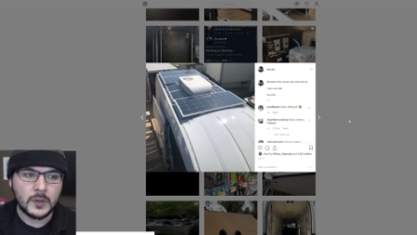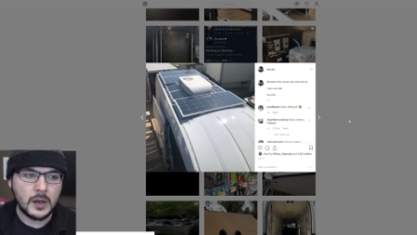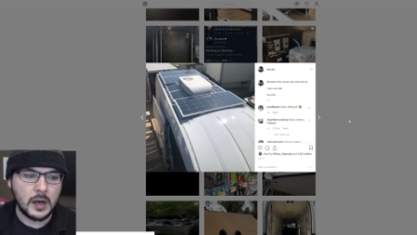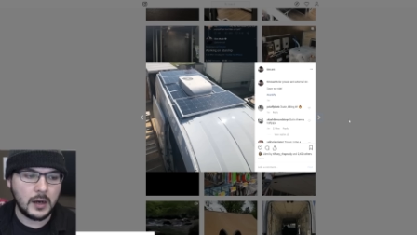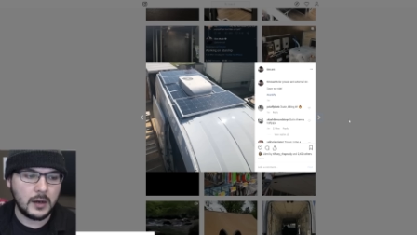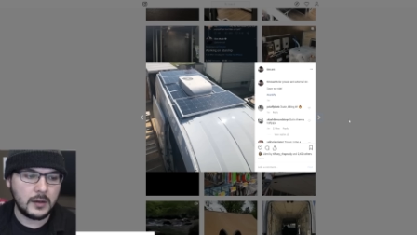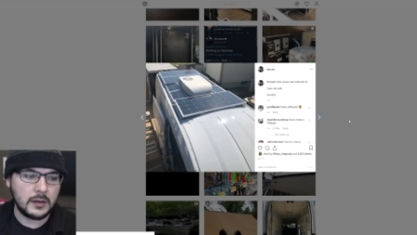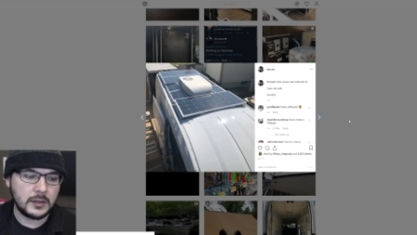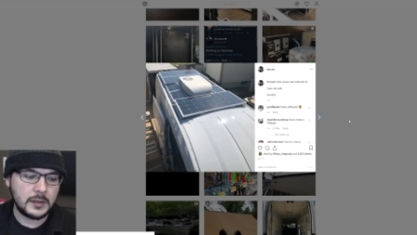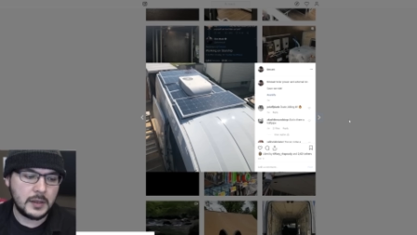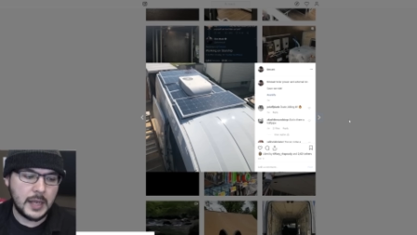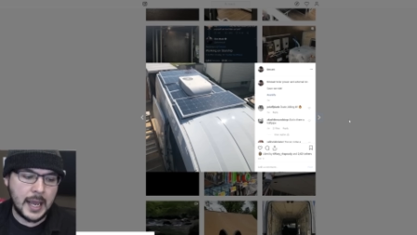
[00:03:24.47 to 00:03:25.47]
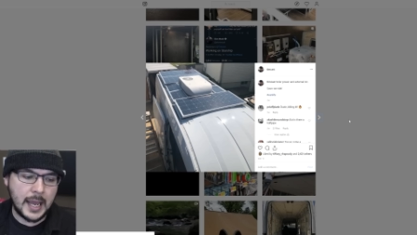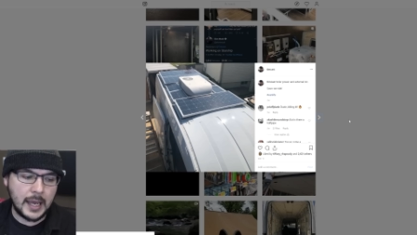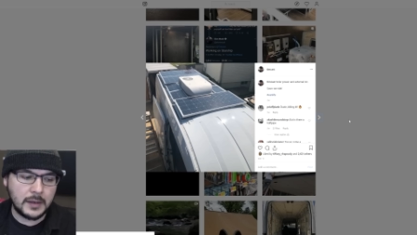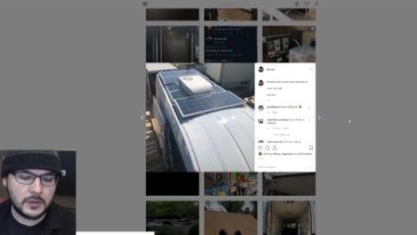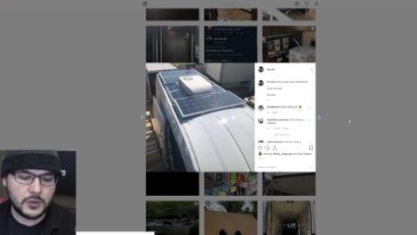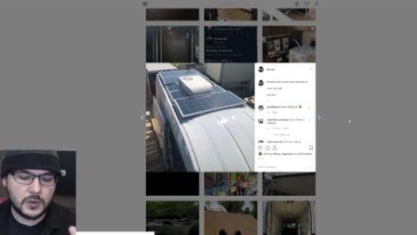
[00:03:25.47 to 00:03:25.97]

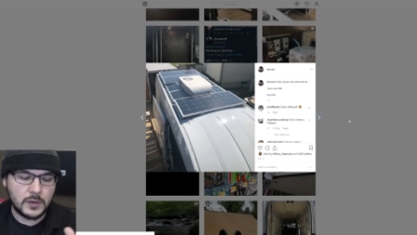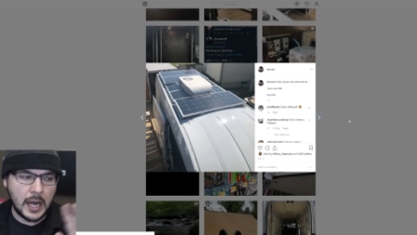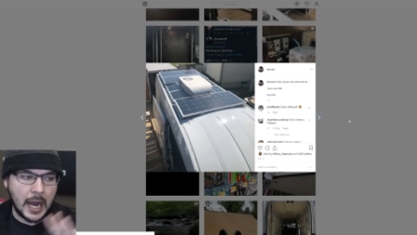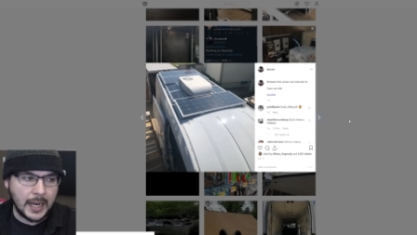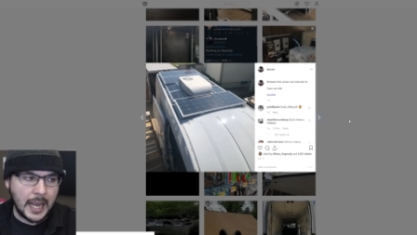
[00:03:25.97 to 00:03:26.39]
And I